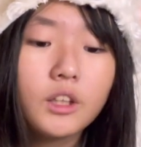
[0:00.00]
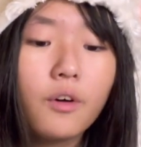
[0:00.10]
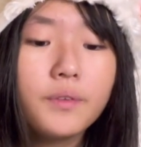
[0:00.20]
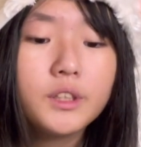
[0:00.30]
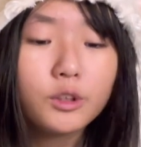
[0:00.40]

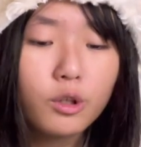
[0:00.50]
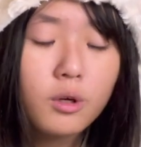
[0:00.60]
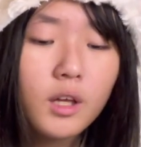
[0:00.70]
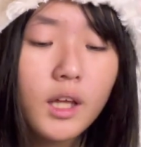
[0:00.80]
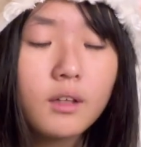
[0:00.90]
of
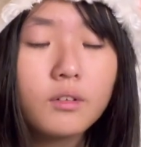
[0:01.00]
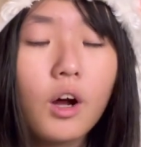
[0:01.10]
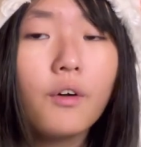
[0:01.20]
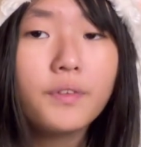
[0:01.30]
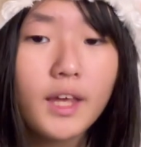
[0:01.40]

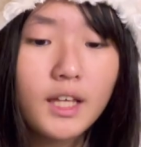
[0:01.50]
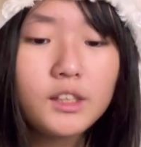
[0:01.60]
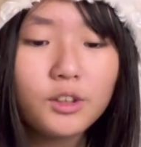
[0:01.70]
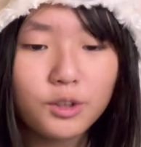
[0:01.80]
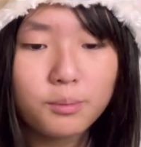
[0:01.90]
the
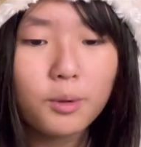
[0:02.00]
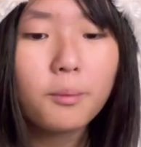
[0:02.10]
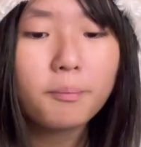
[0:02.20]
insoluble